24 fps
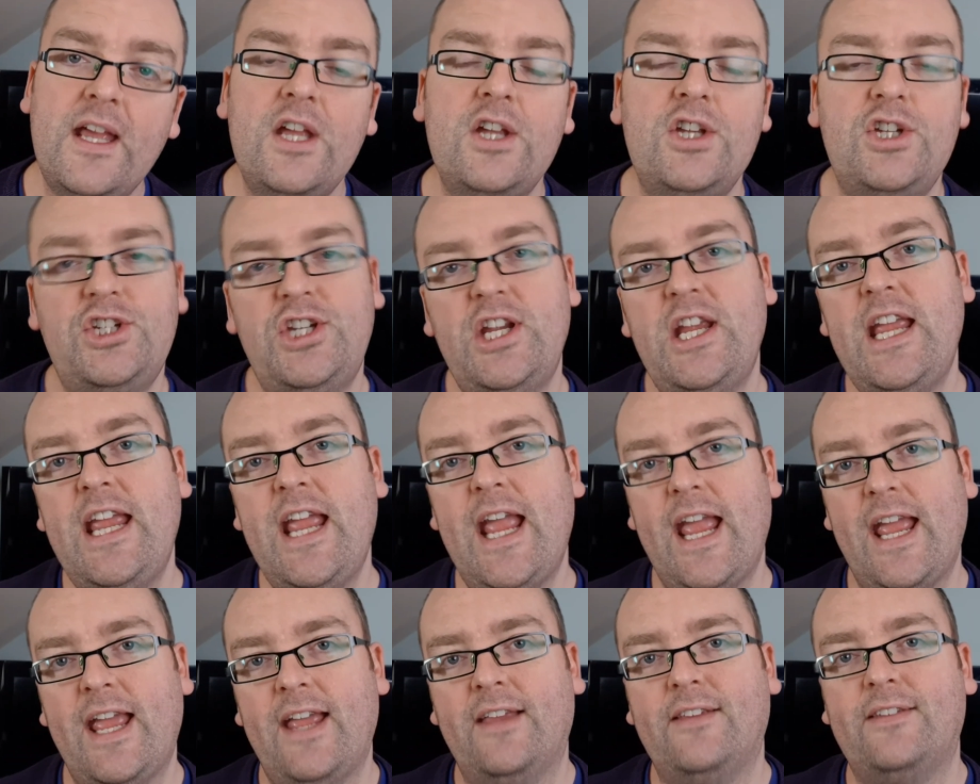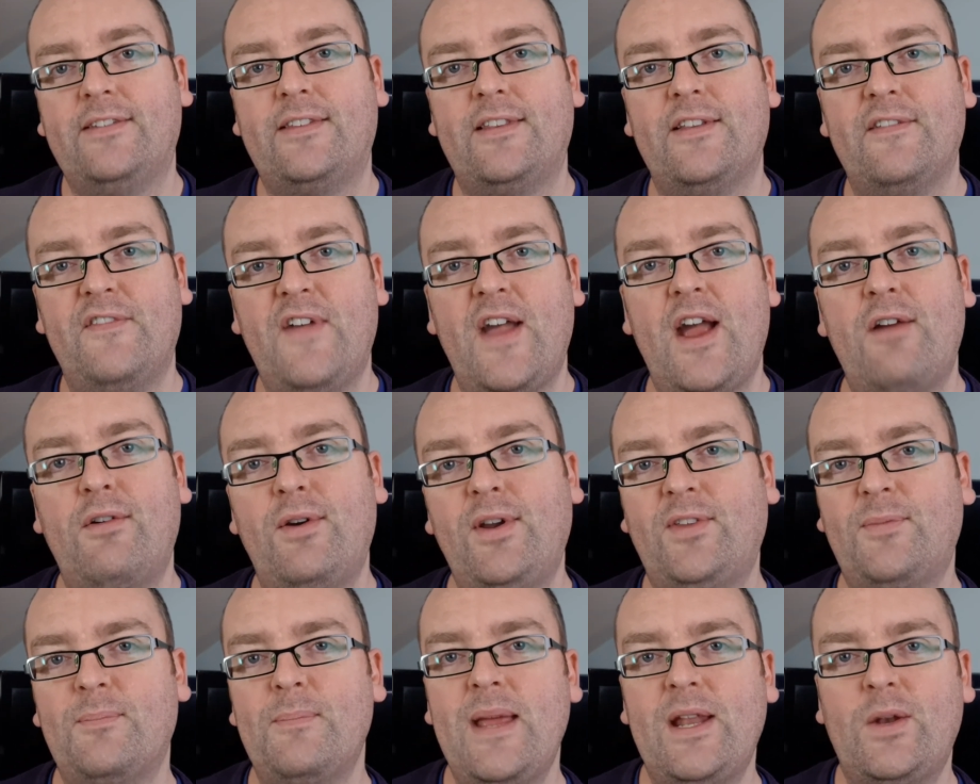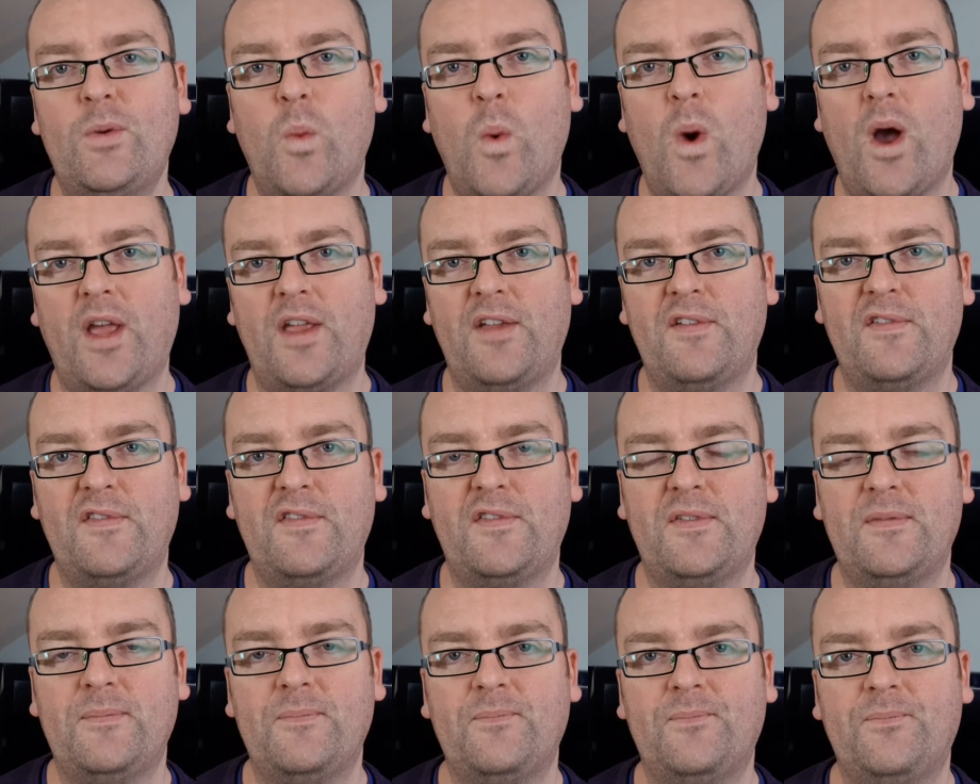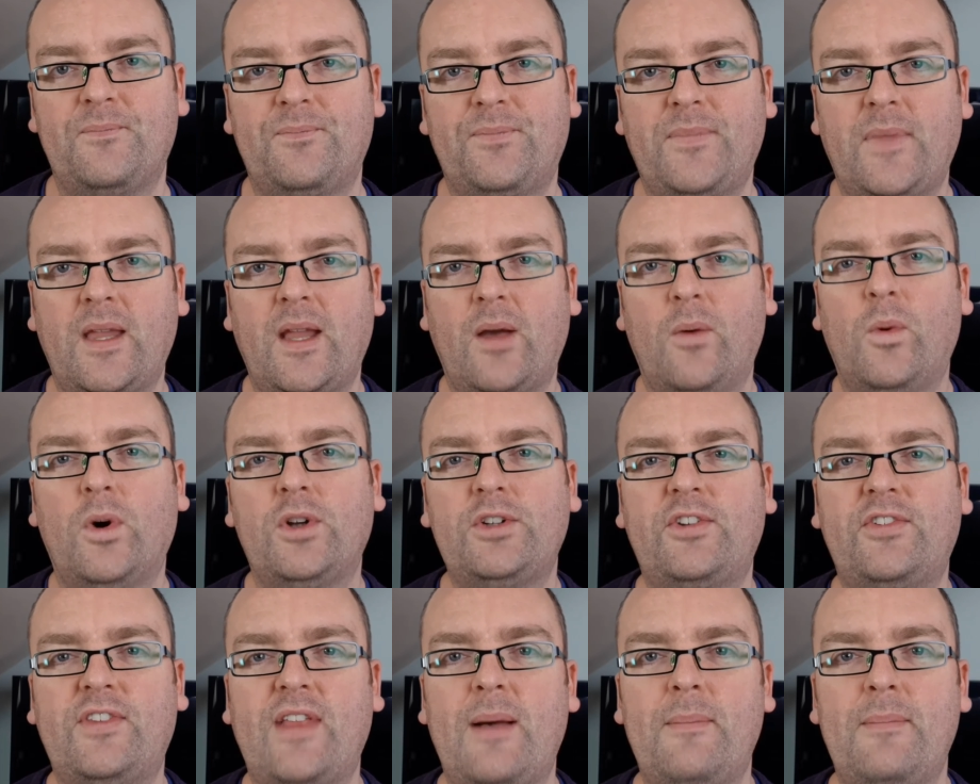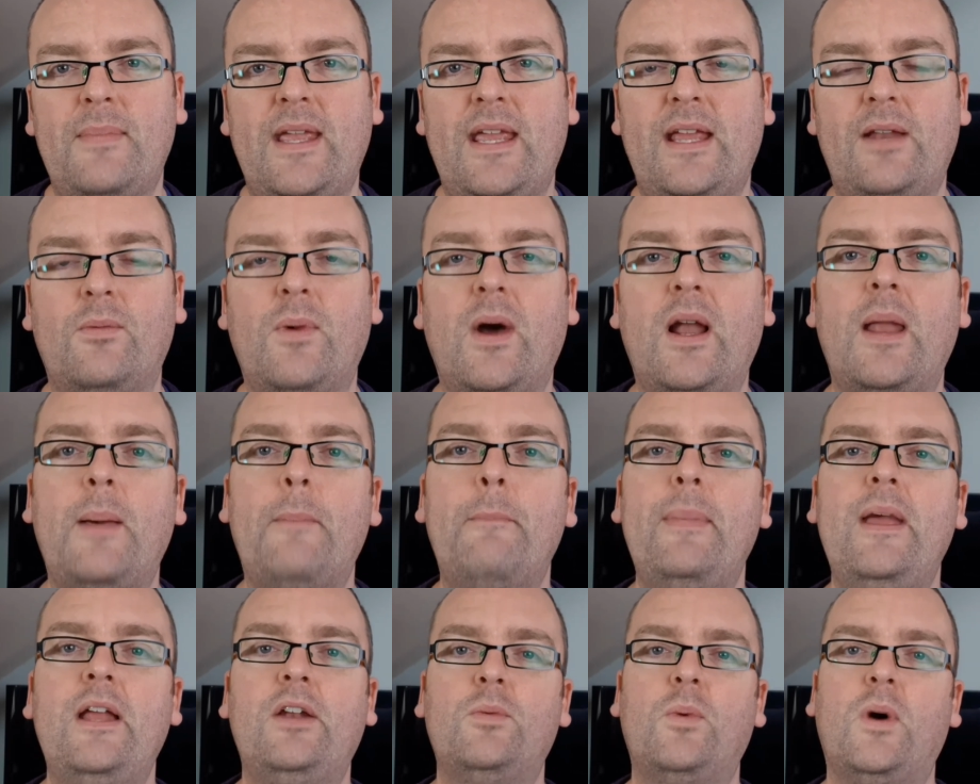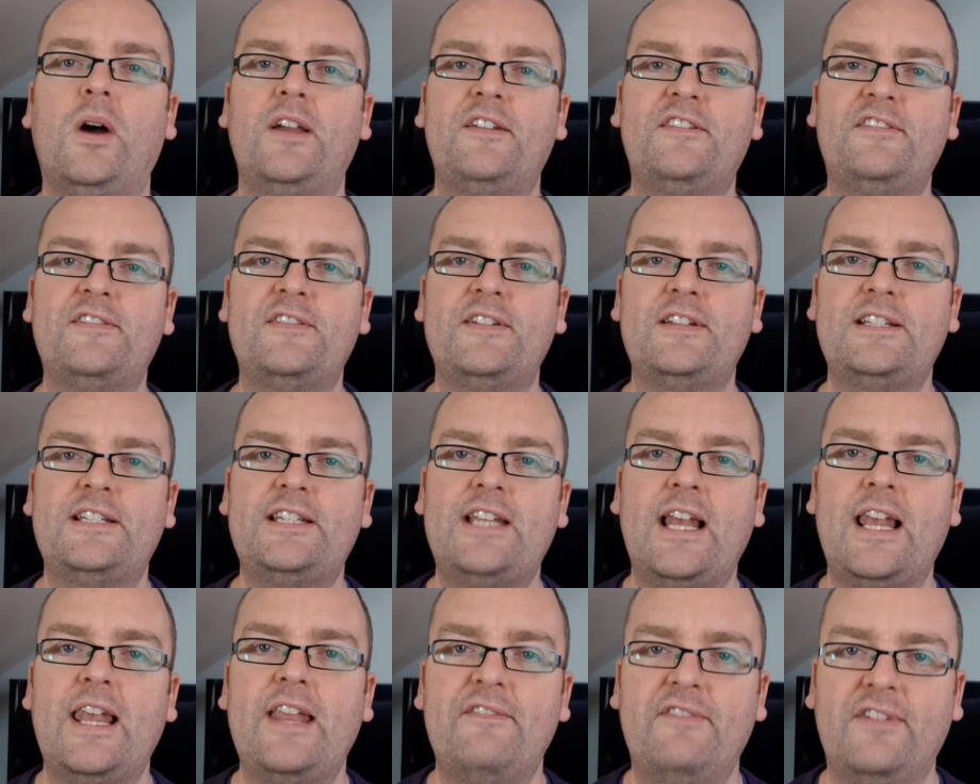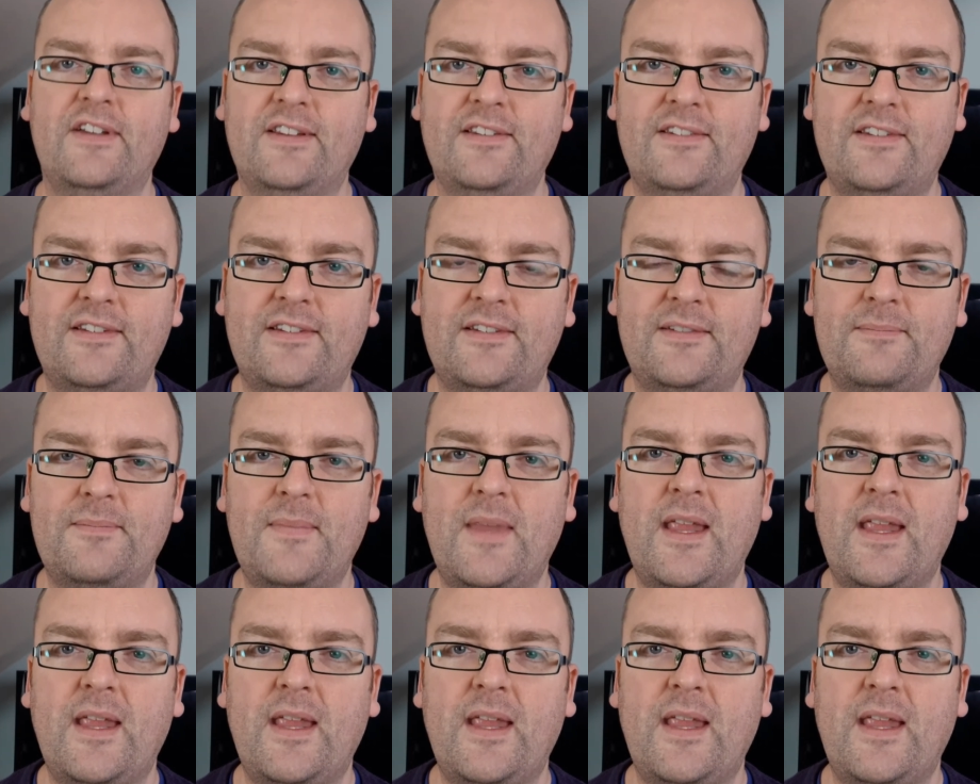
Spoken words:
She is the fairies' midwife." Now, what does that mean? Well, a midwife delivers.